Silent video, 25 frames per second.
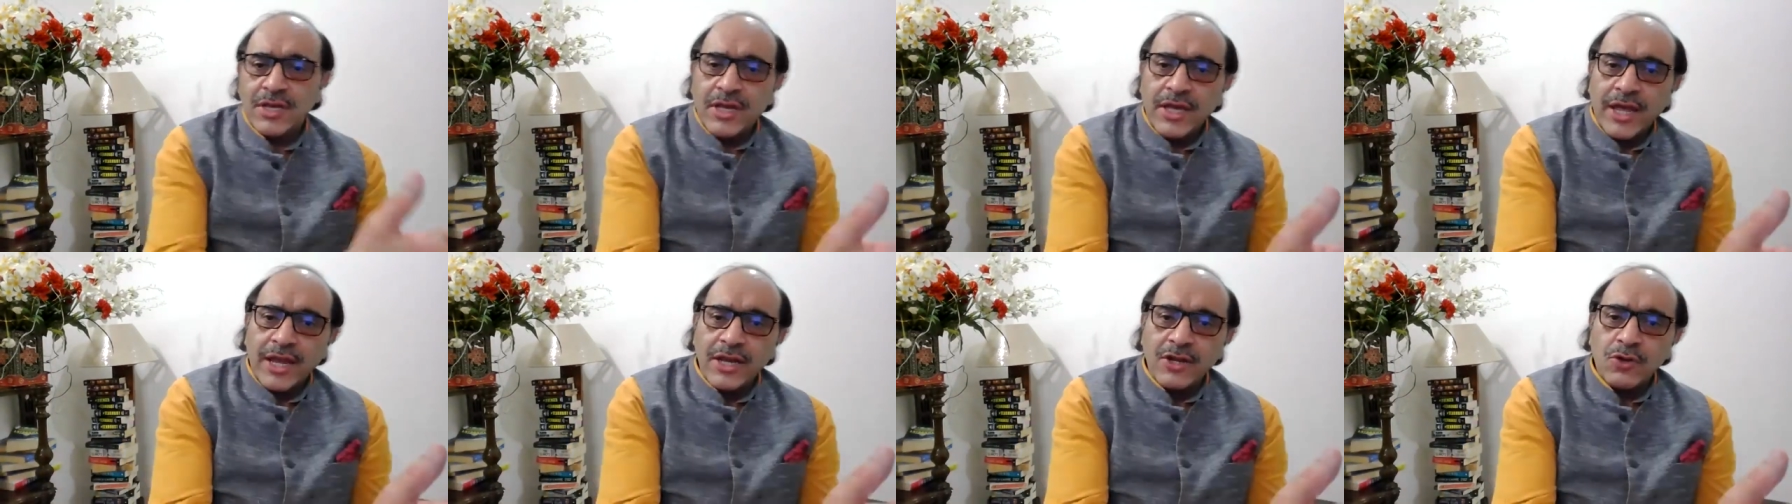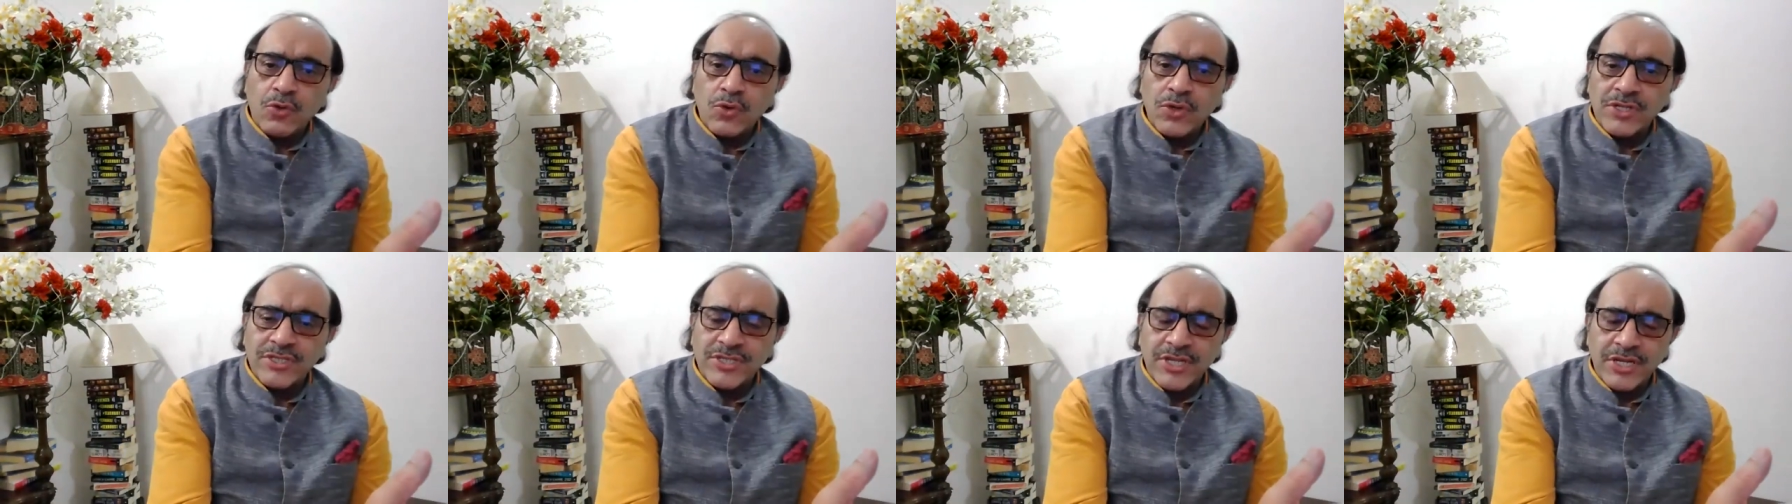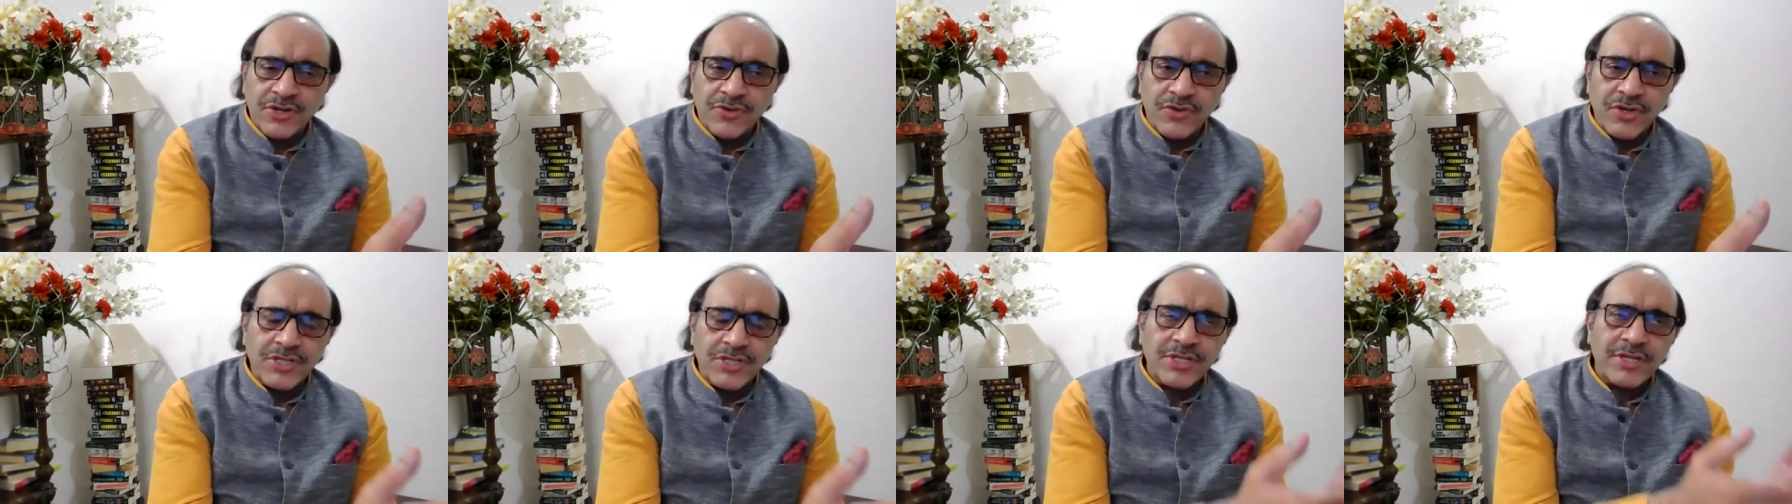and older
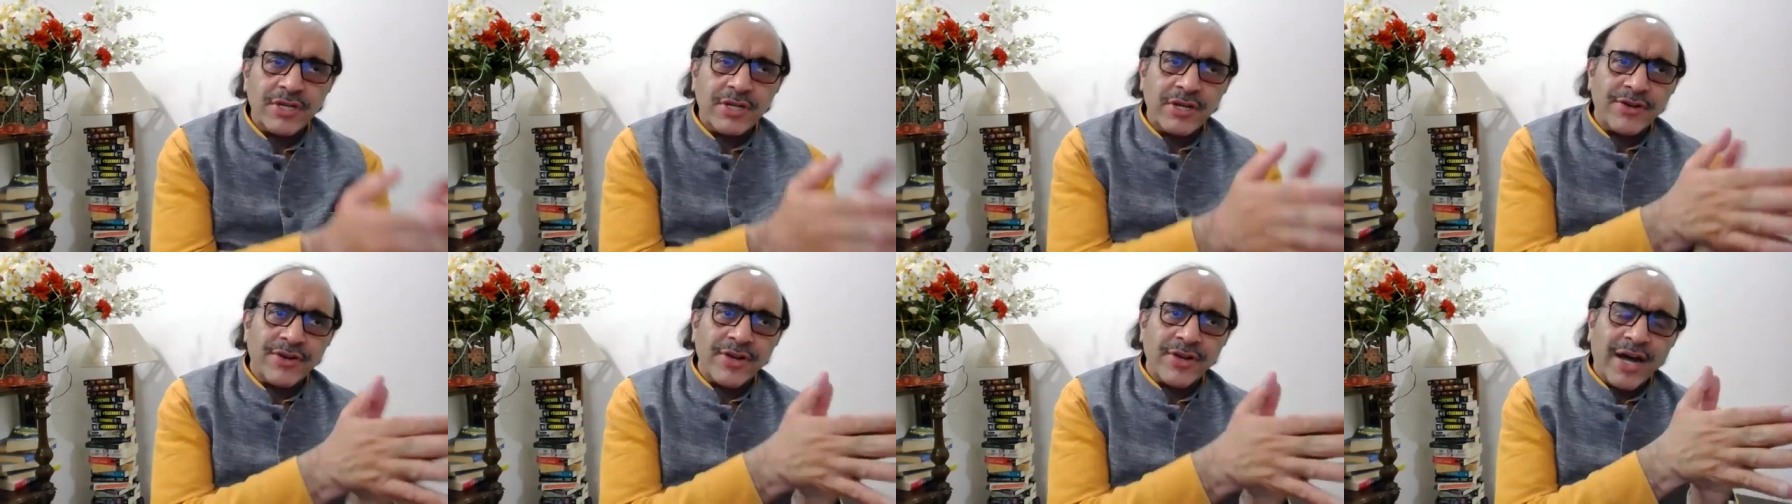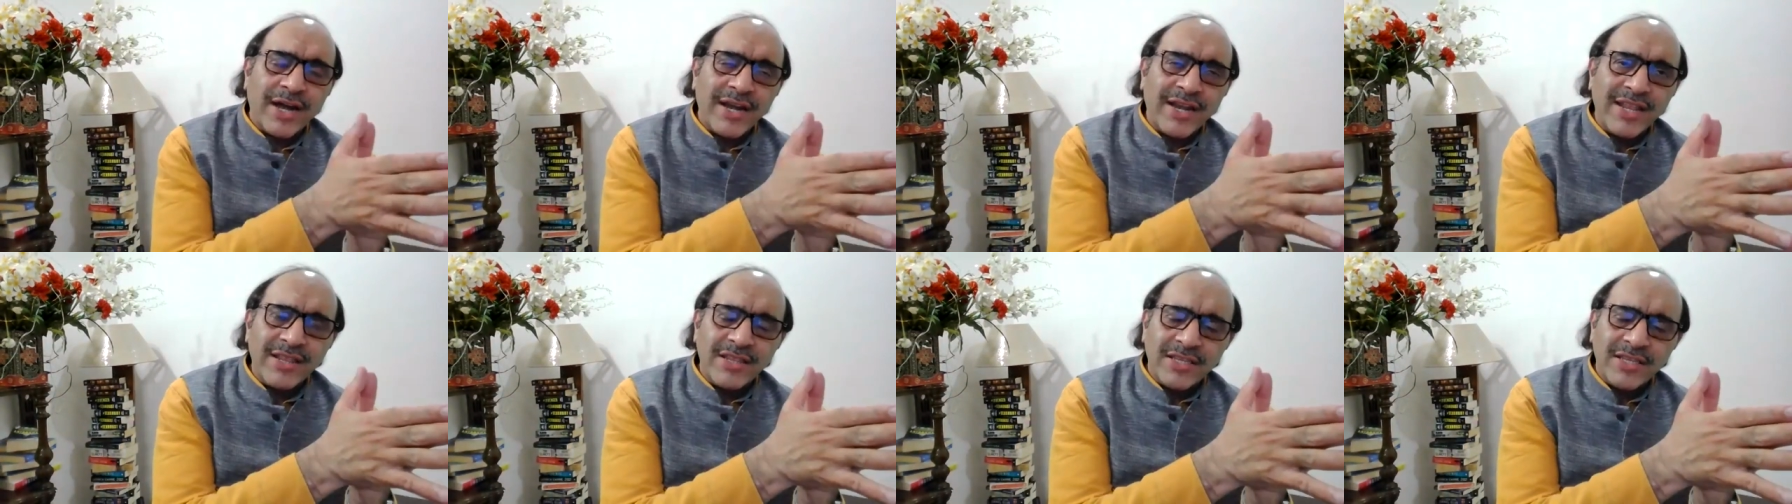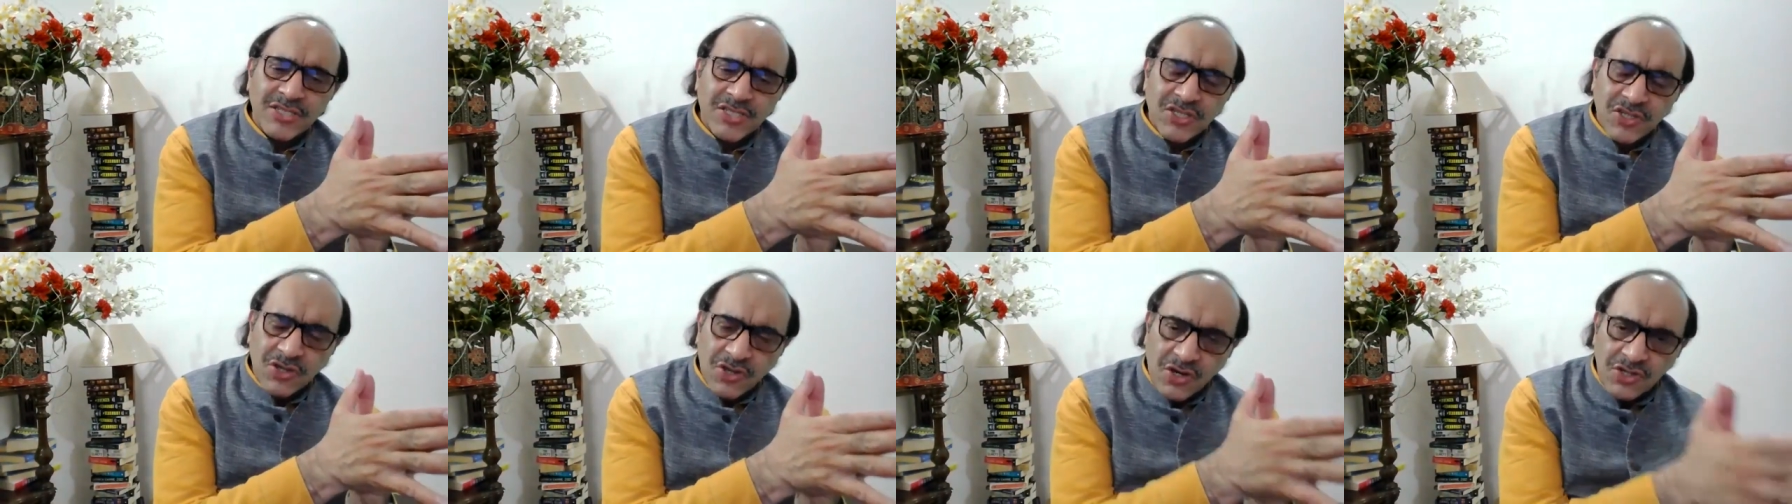generation. Regarding
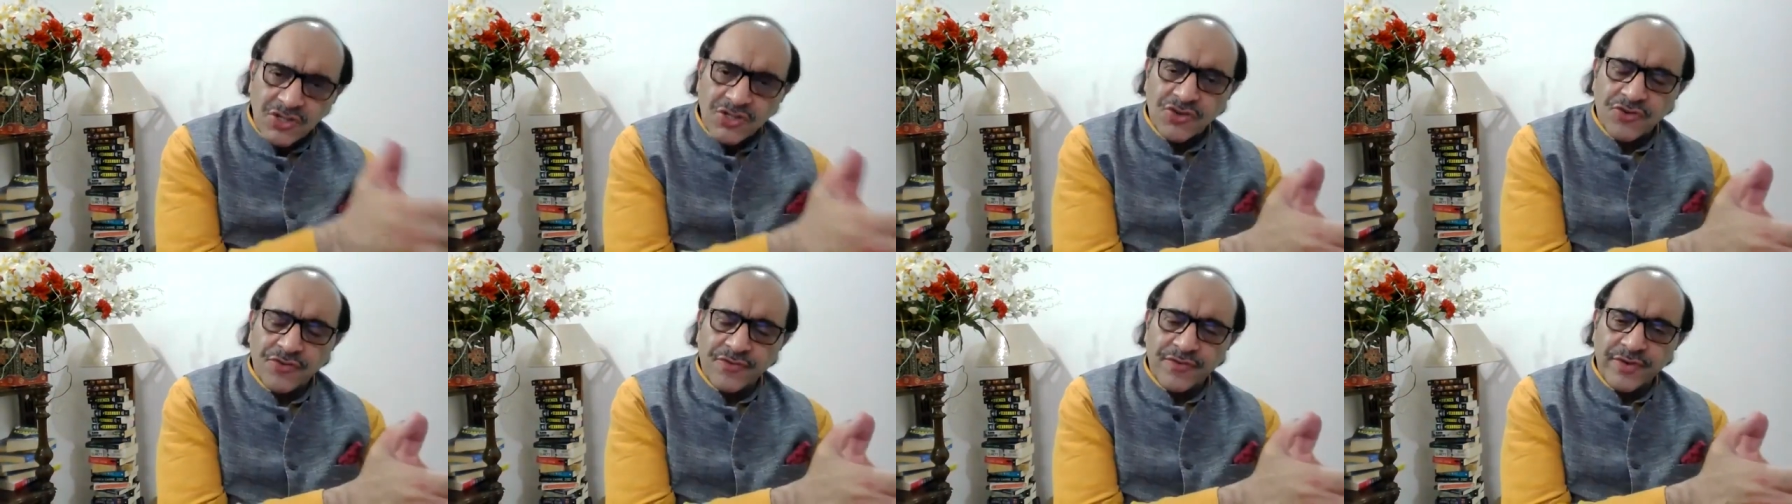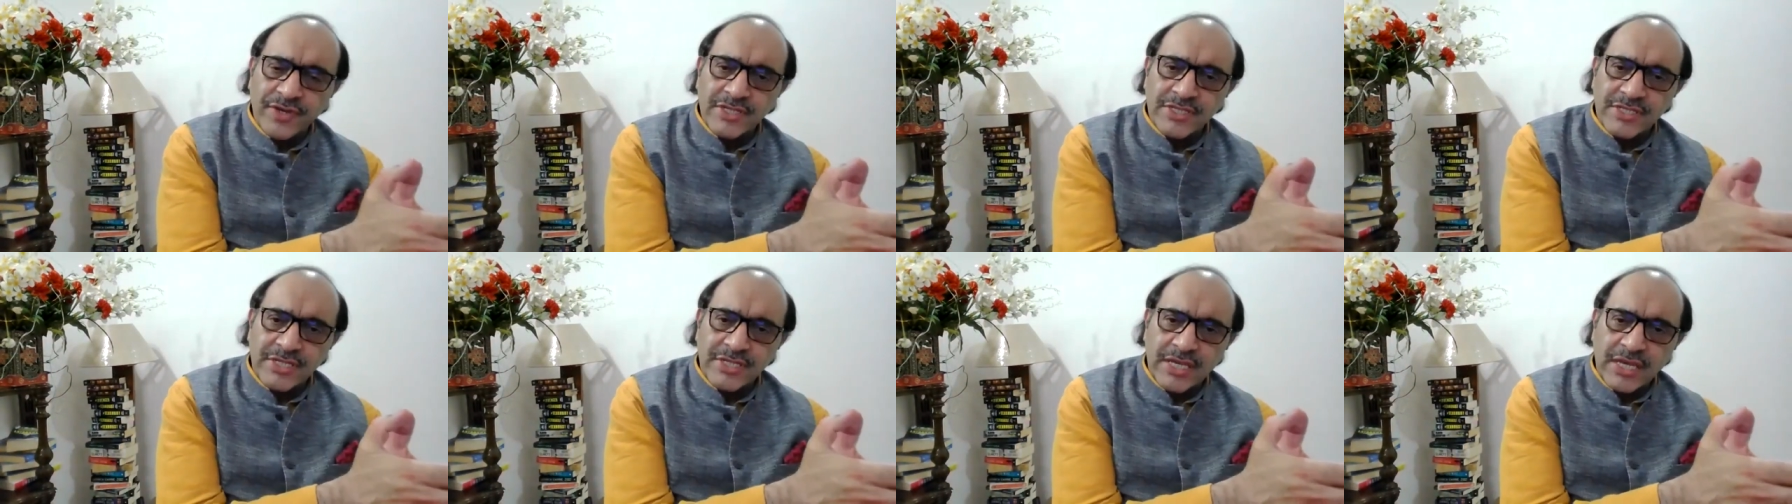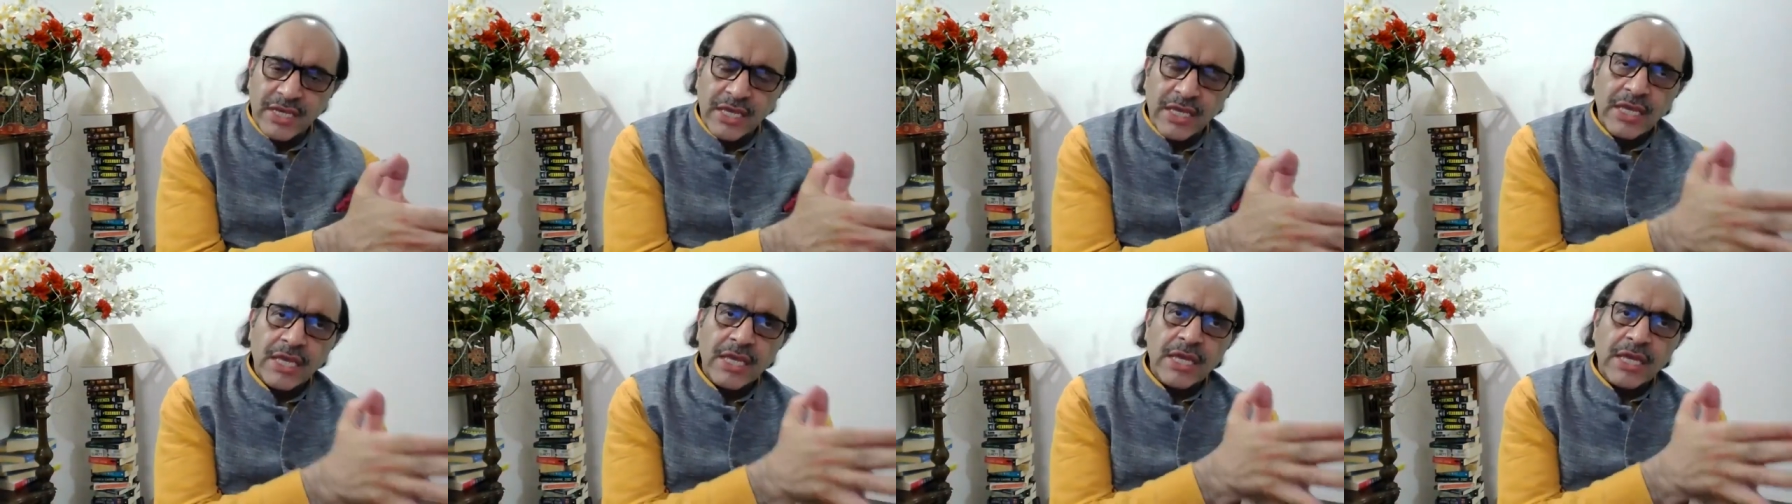this controversy,